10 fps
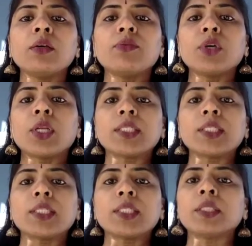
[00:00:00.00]
For
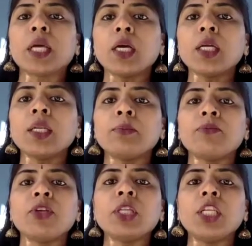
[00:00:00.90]
example, in
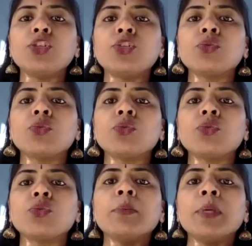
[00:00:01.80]
tanam we need to
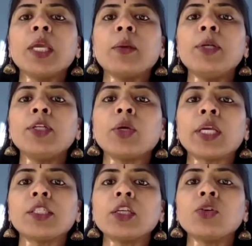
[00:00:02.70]
be able to
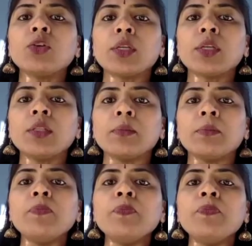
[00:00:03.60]
execute
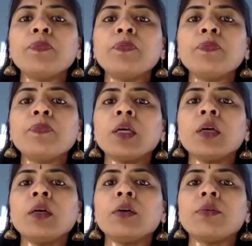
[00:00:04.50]
rhythm in
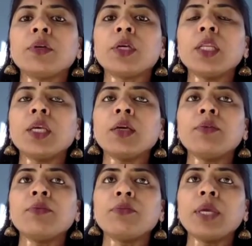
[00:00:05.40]

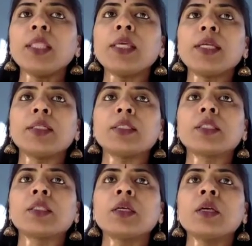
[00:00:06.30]
a way that
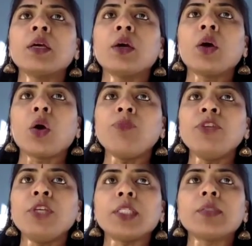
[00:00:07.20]
is
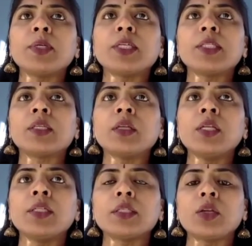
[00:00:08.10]
obvious, but
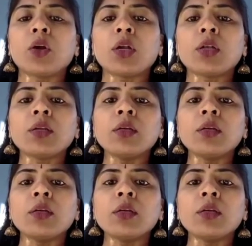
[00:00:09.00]
still it's not